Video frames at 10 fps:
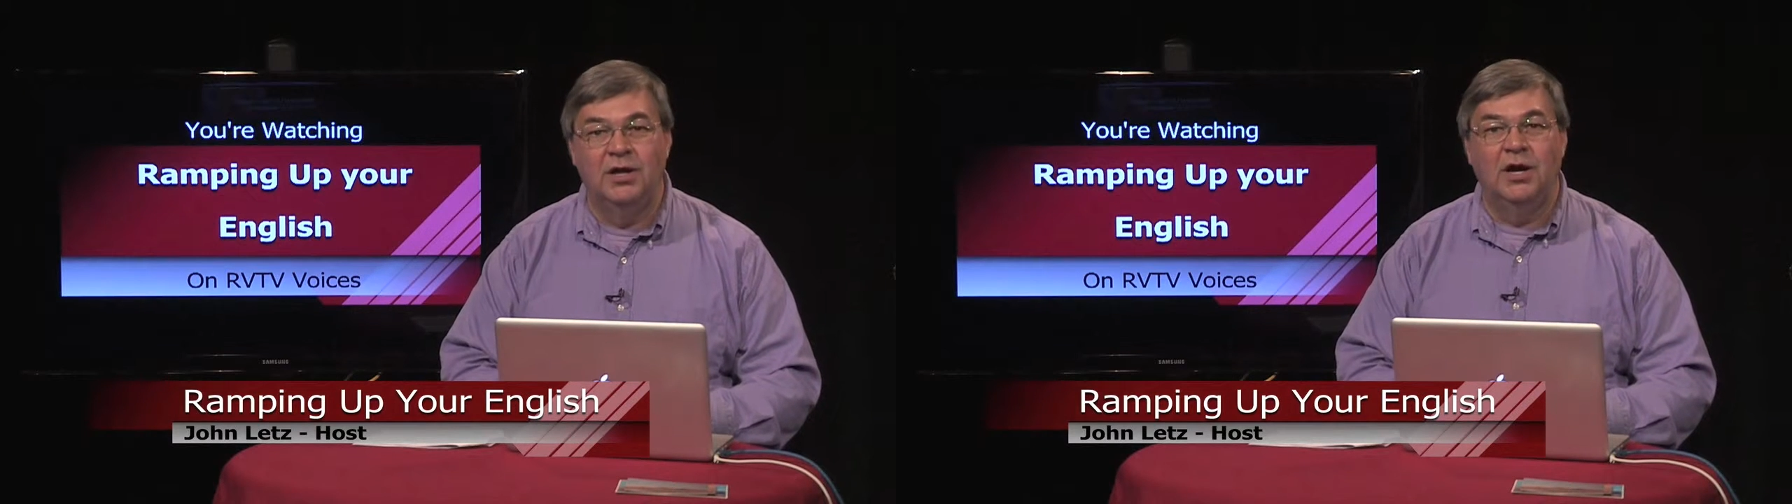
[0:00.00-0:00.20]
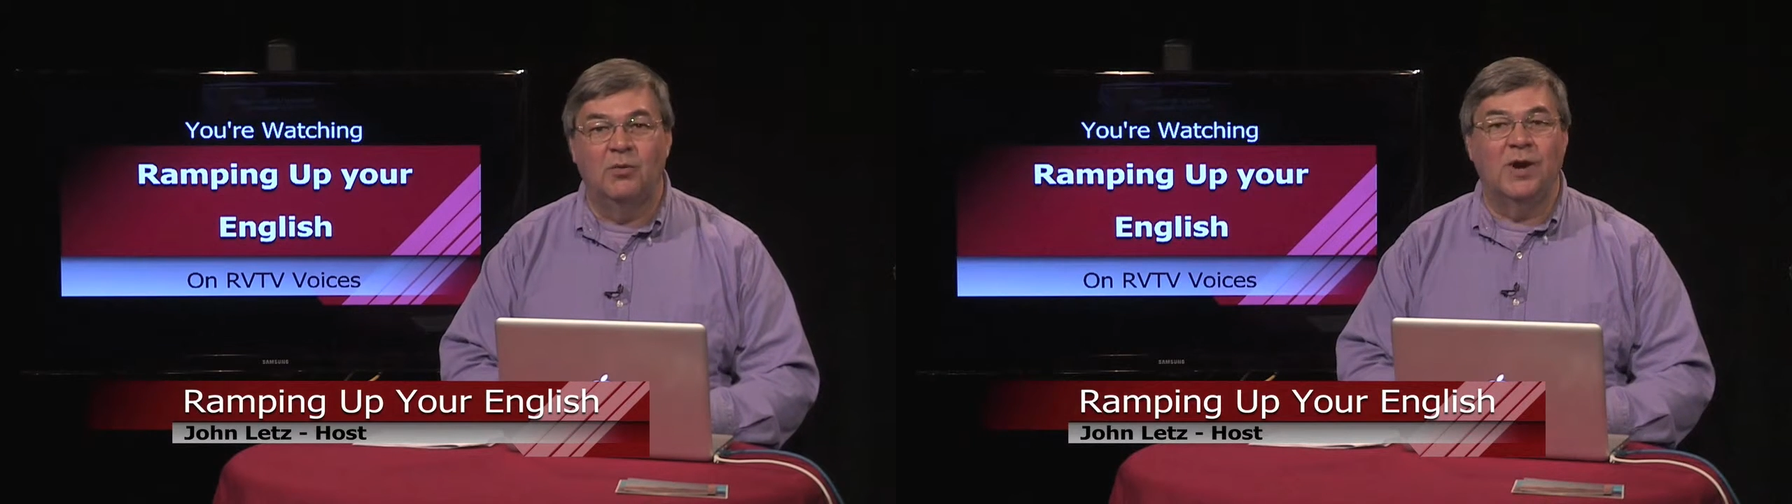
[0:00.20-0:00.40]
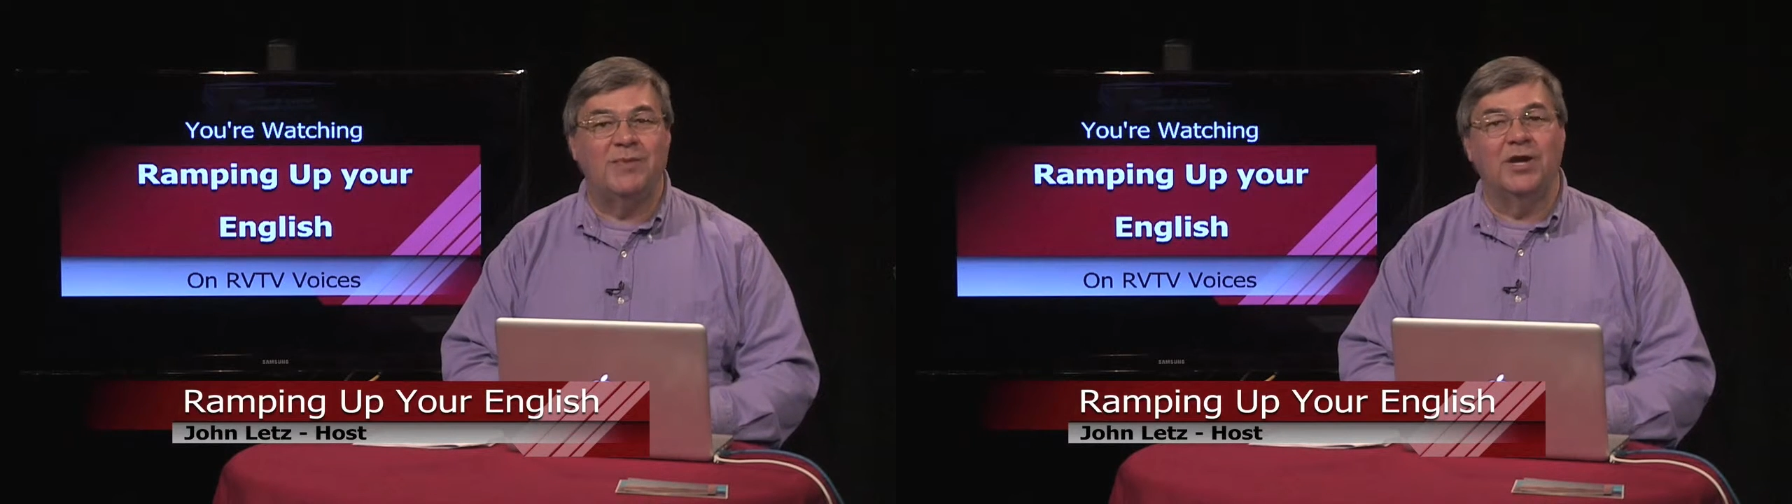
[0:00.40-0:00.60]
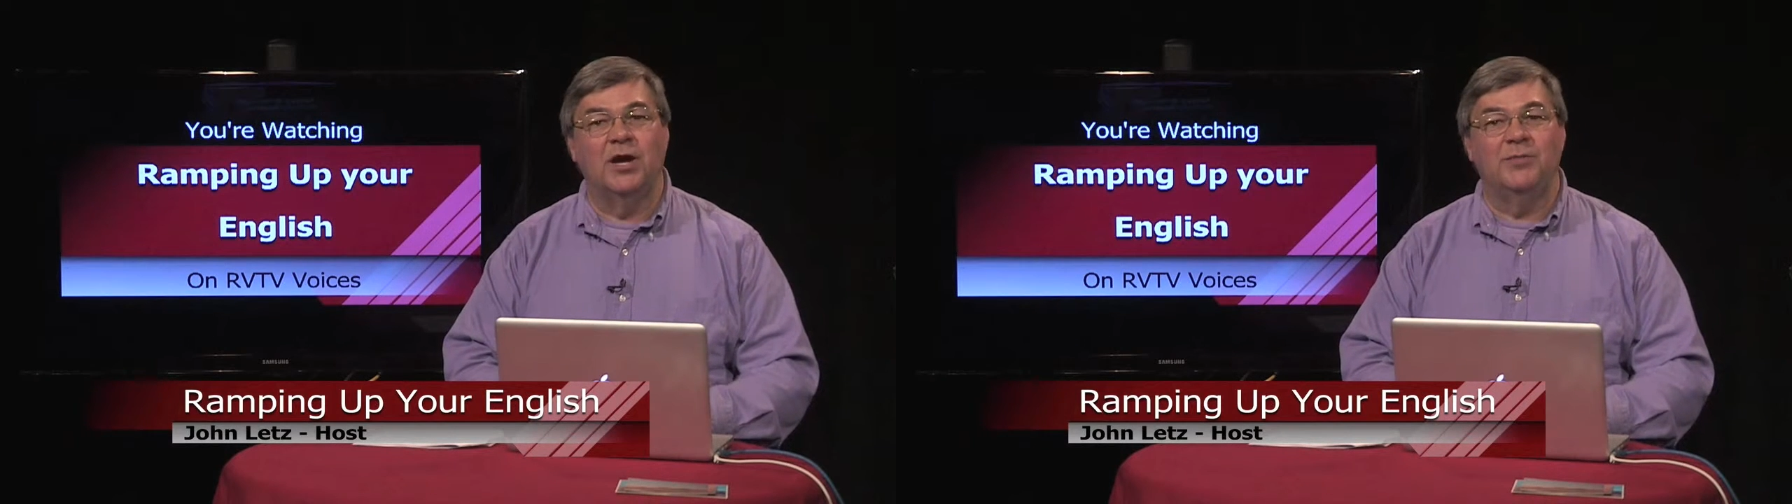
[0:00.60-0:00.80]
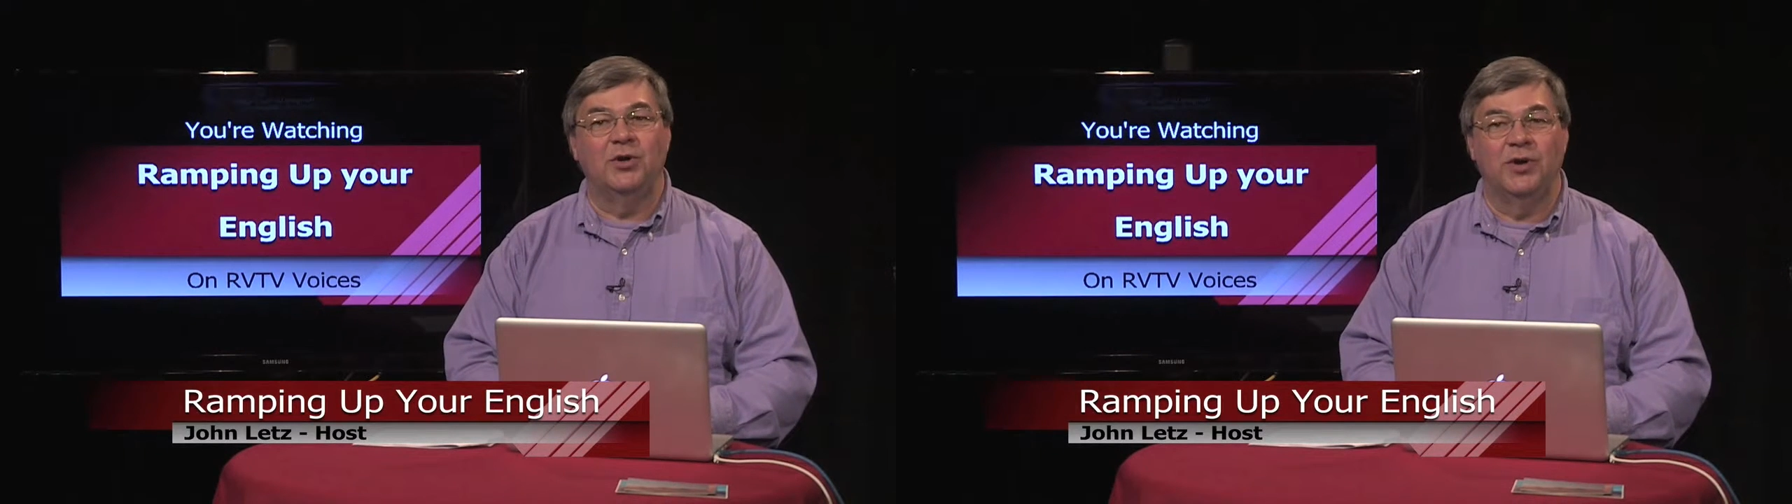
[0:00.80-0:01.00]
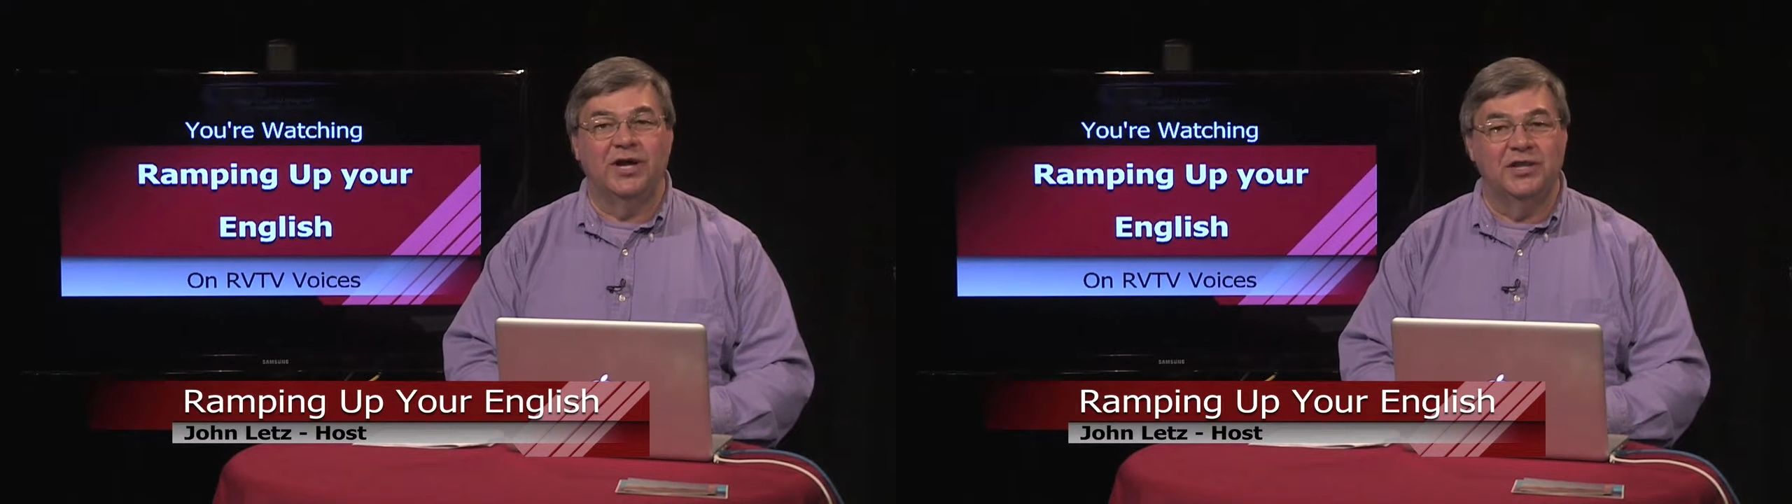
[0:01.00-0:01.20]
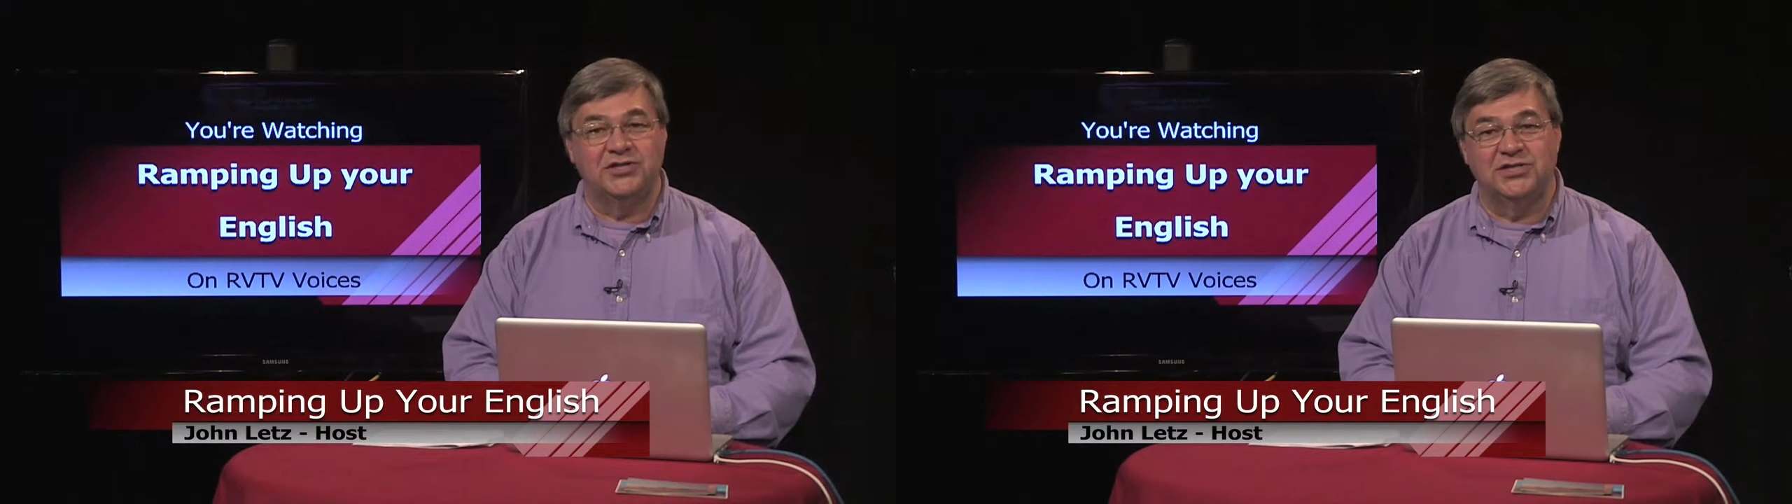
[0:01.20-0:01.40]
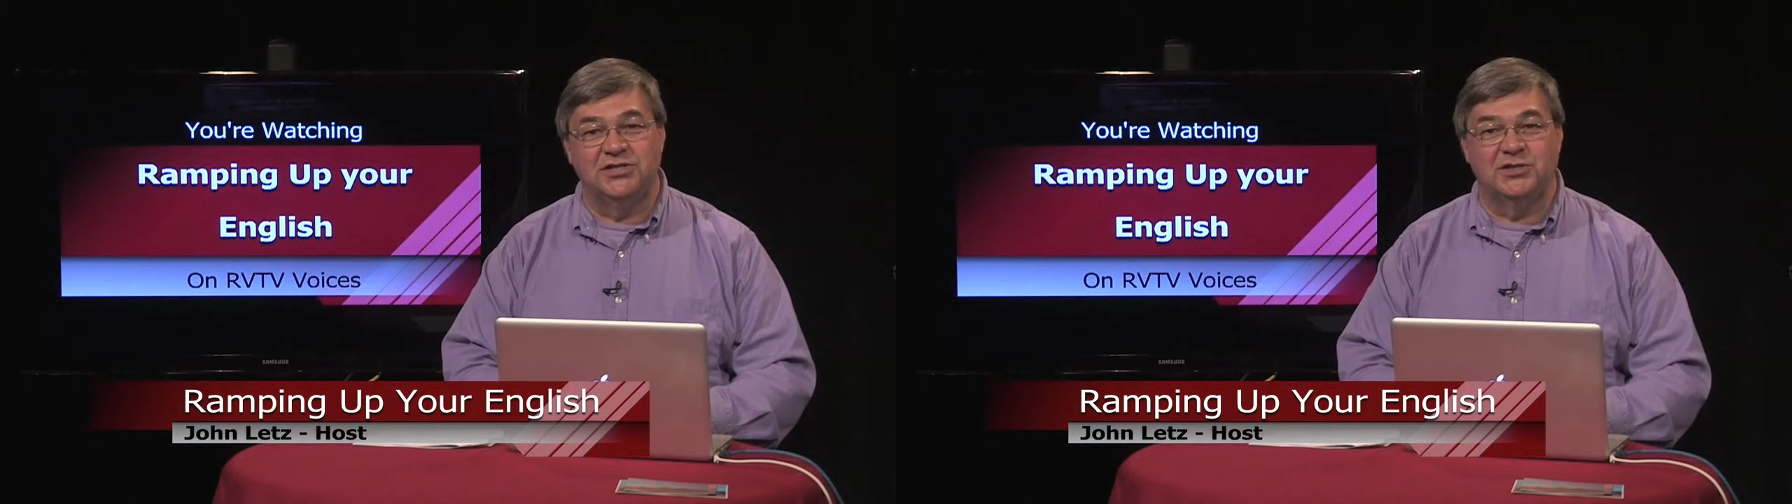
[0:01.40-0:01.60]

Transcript: Ramping Up Your English is a